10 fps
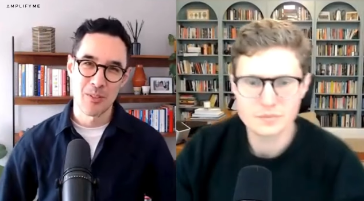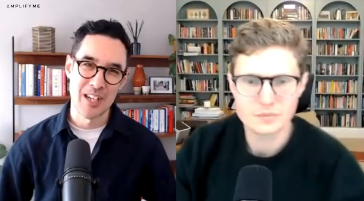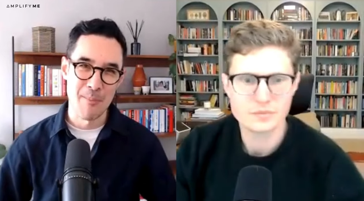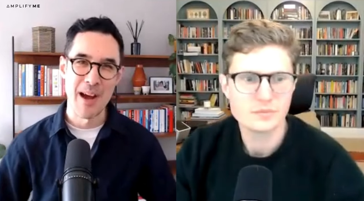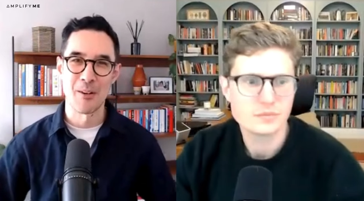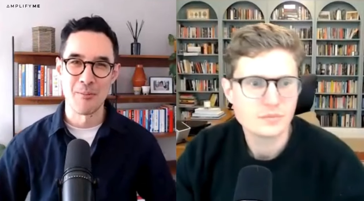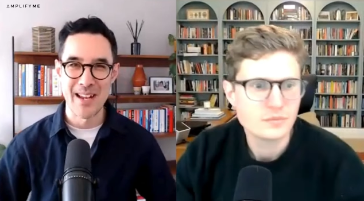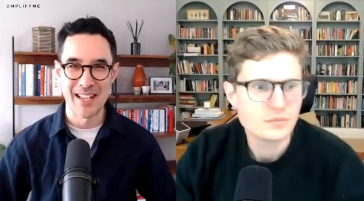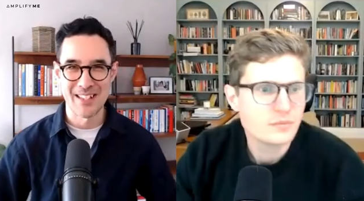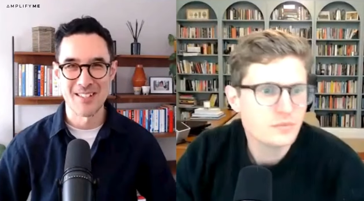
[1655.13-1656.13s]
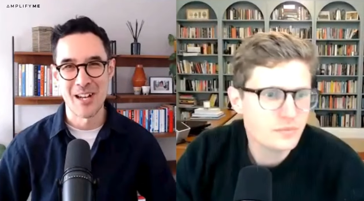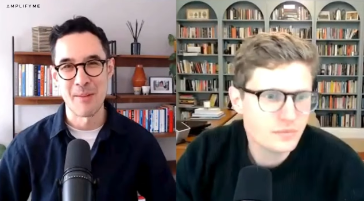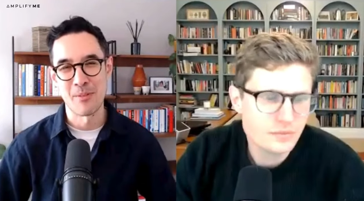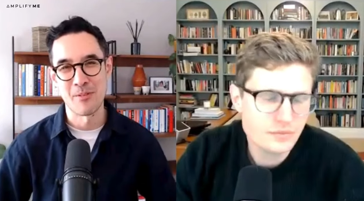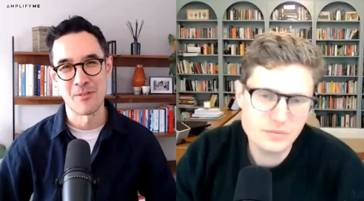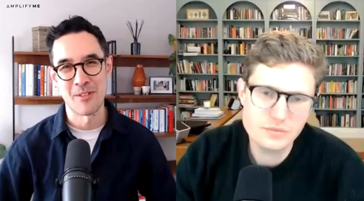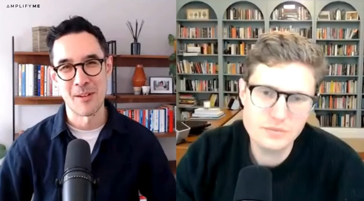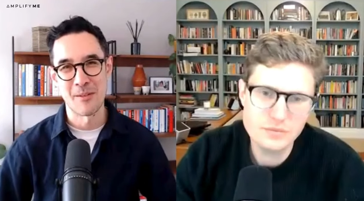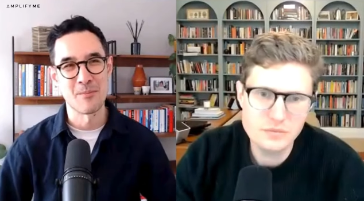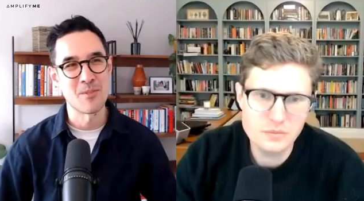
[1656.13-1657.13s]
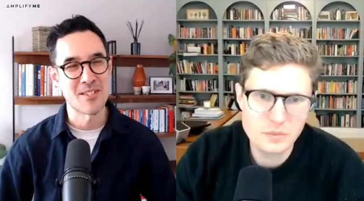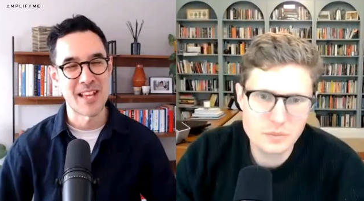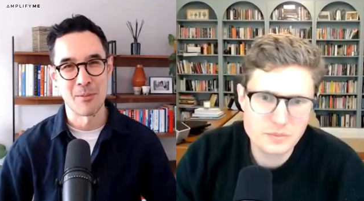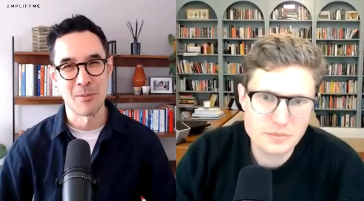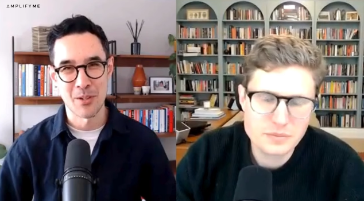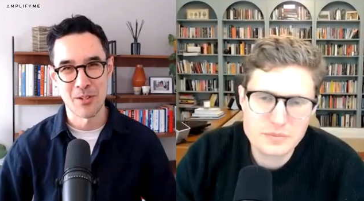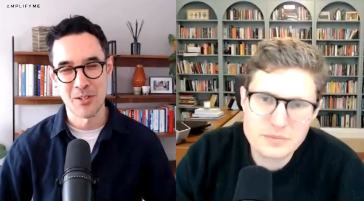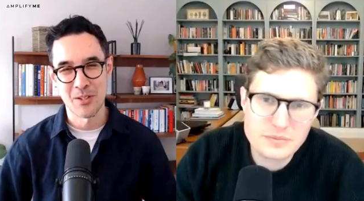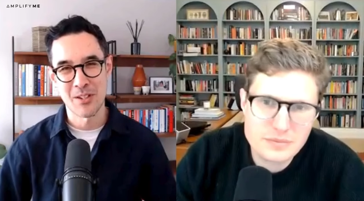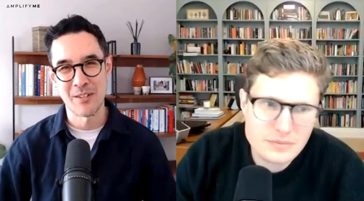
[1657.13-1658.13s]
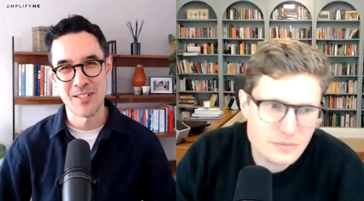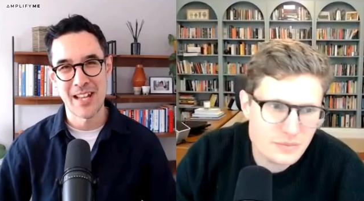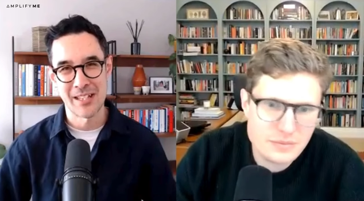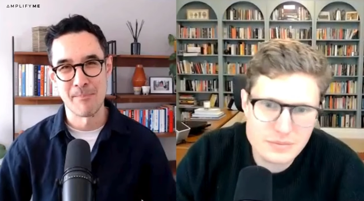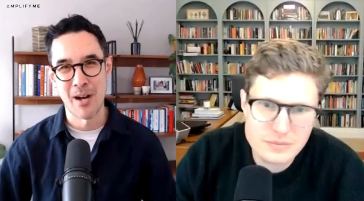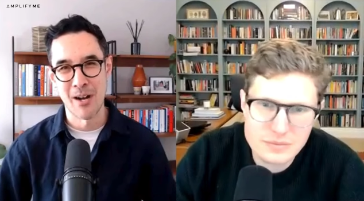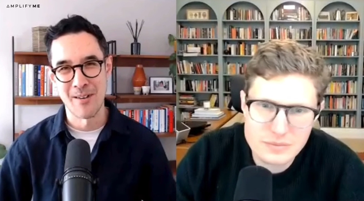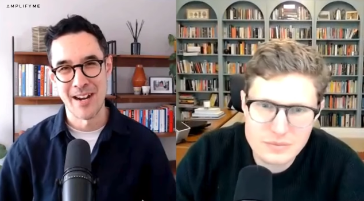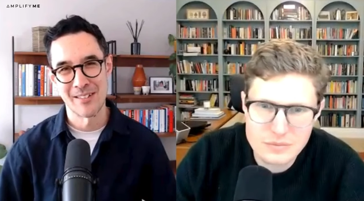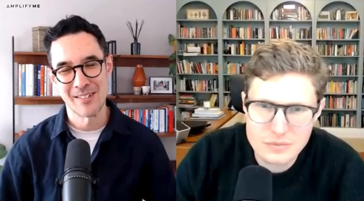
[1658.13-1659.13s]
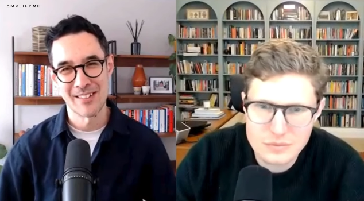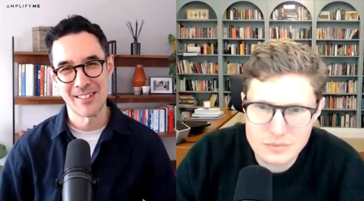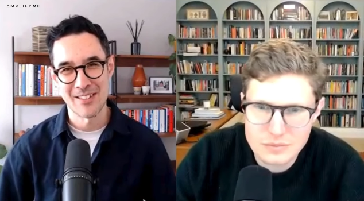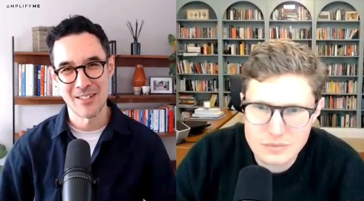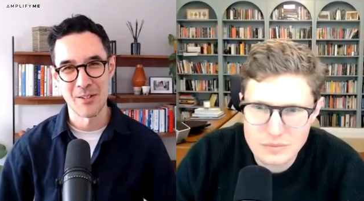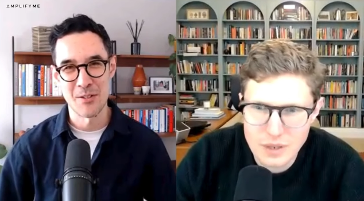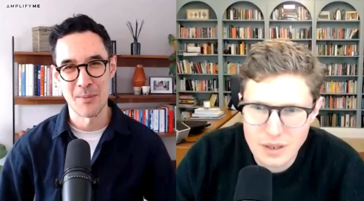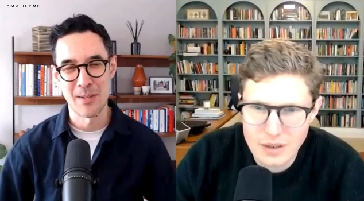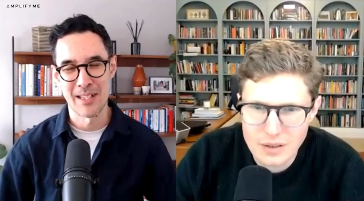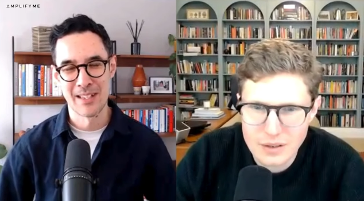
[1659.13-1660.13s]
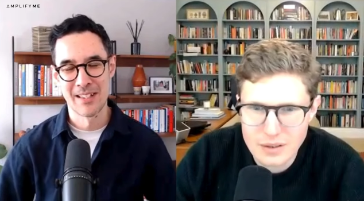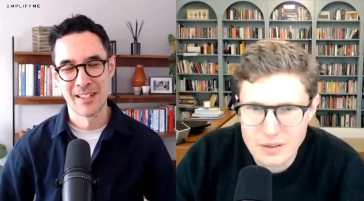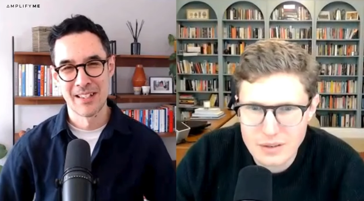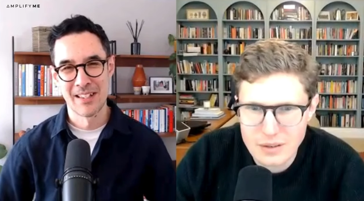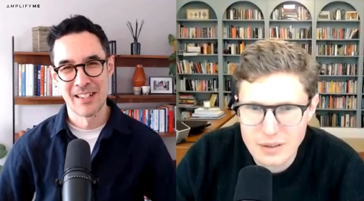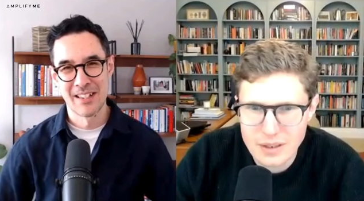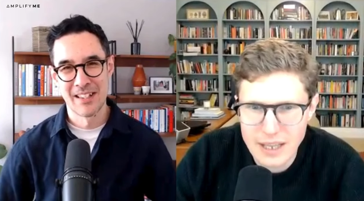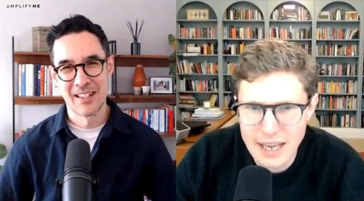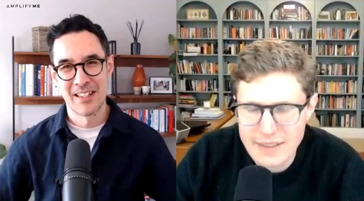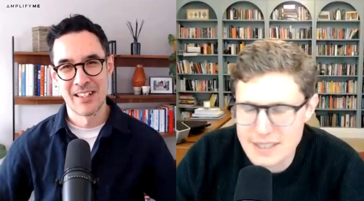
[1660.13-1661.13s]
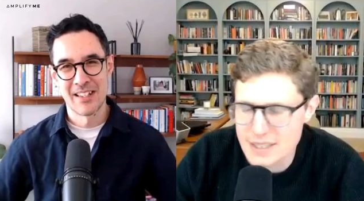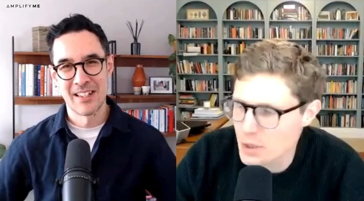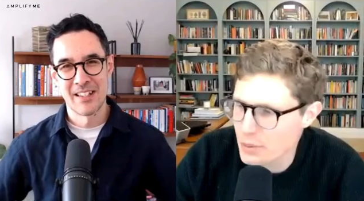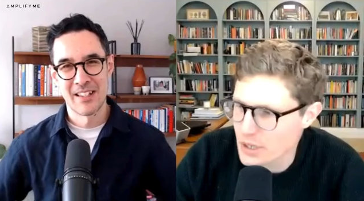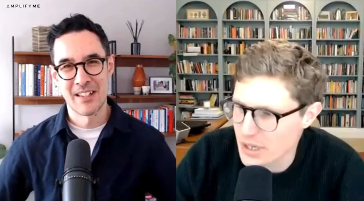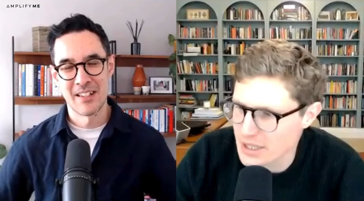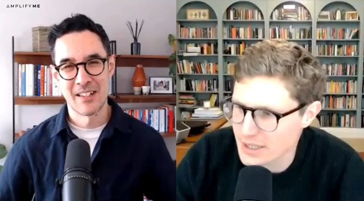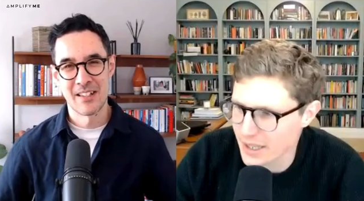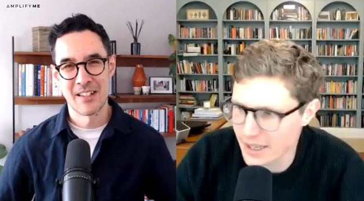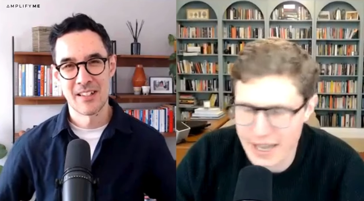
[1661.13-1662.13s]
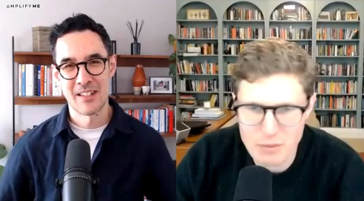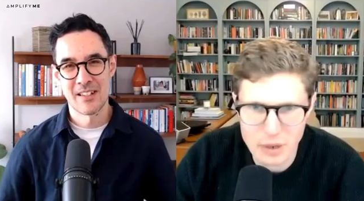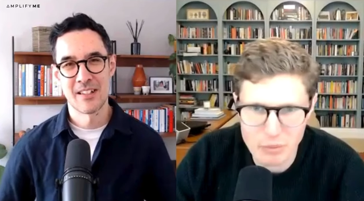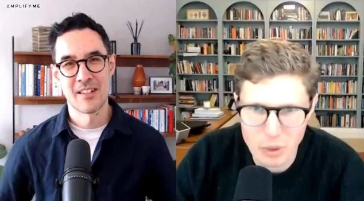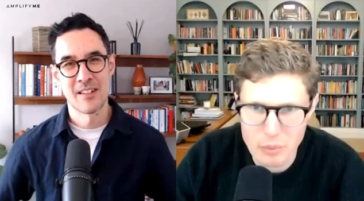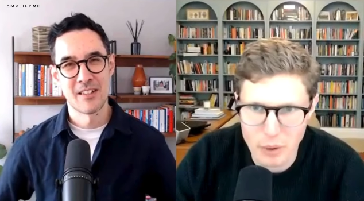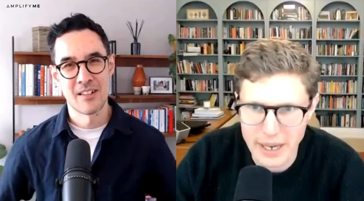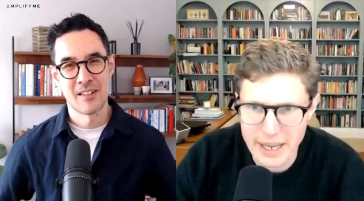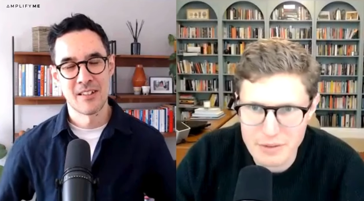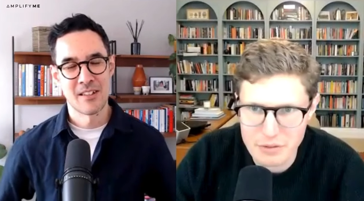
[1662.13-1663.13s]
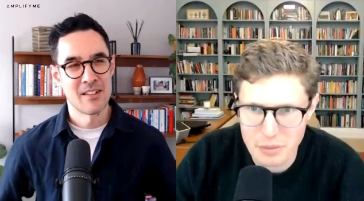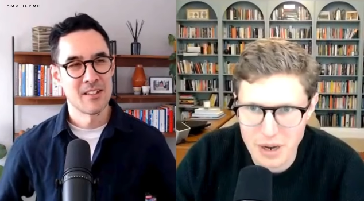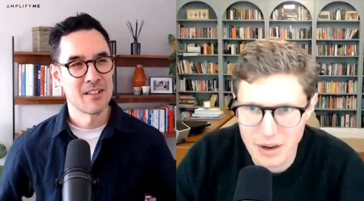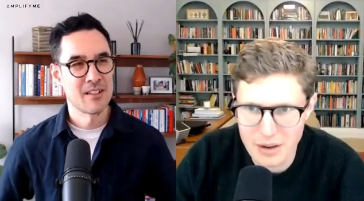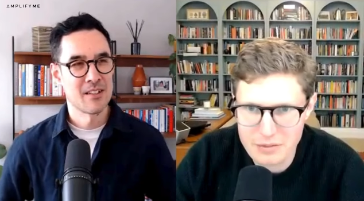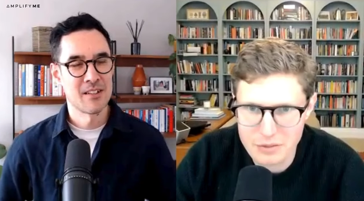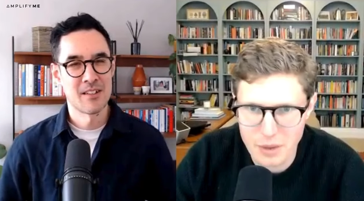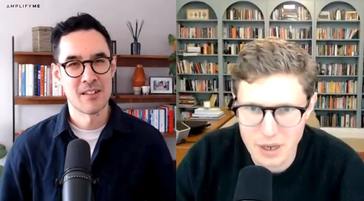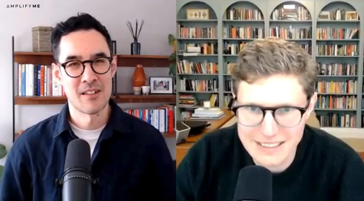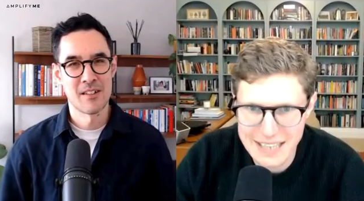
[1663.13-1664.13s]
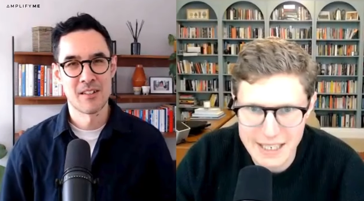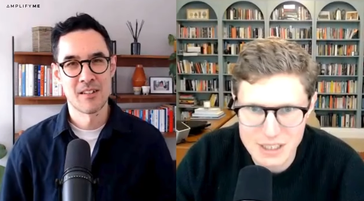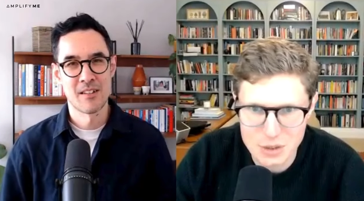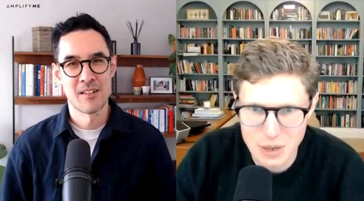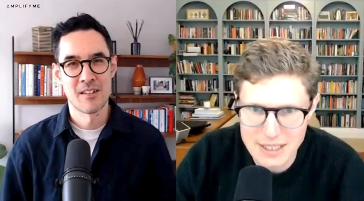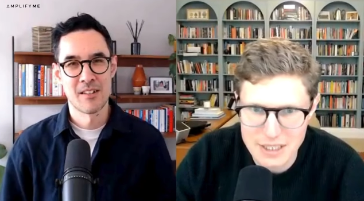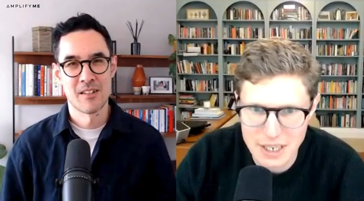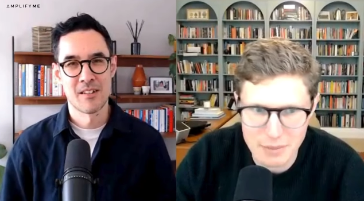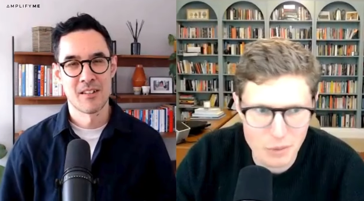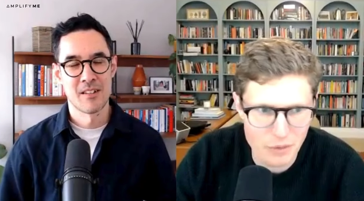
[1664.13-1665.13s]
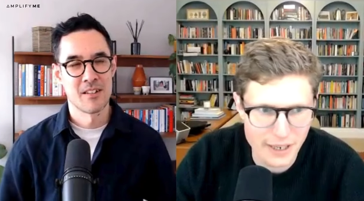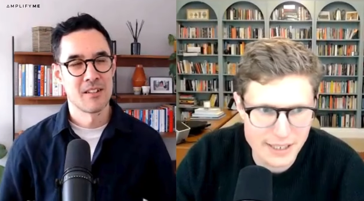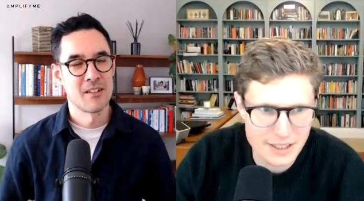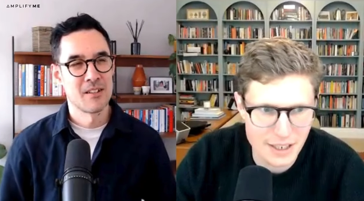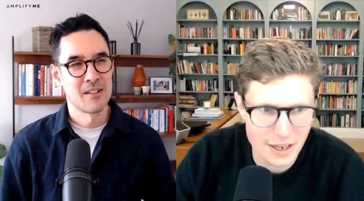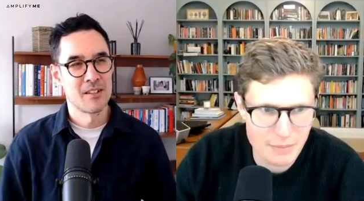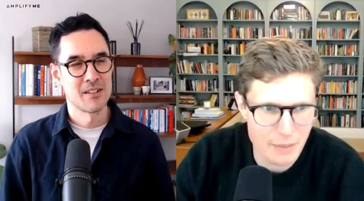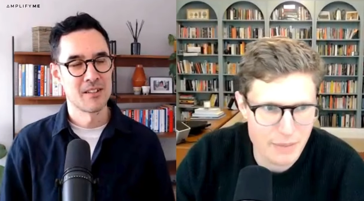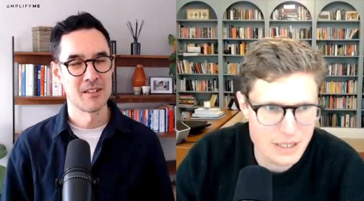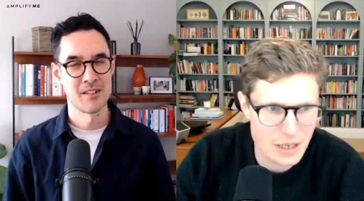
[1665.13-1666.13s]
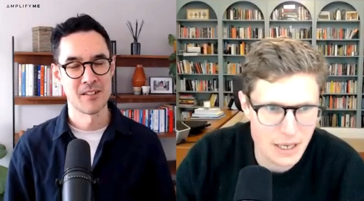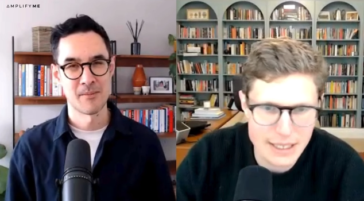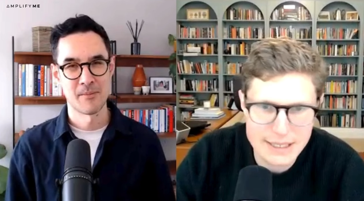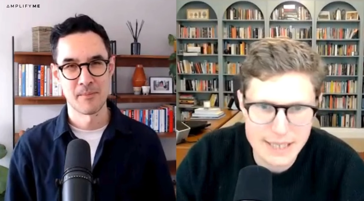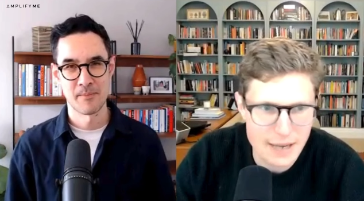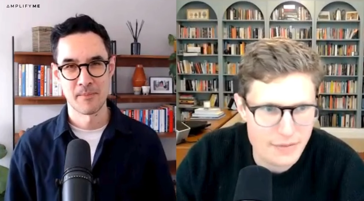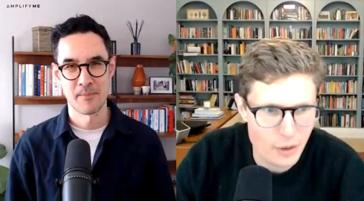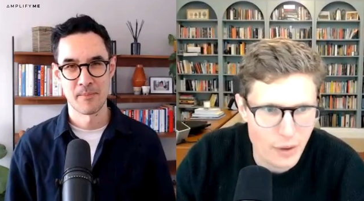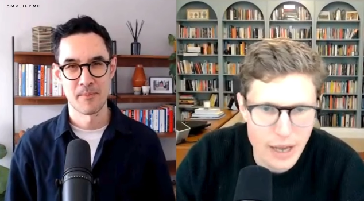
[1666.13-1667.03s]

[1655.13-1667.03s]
Speaker 1: come out and make this type of um, statement? Because you're kind of setting the bar out, so to speak.
Speaker 2: Yeah, this is super interesting. And again, we're we're breaking from our from our tech strategy and moving into maybe slightly safer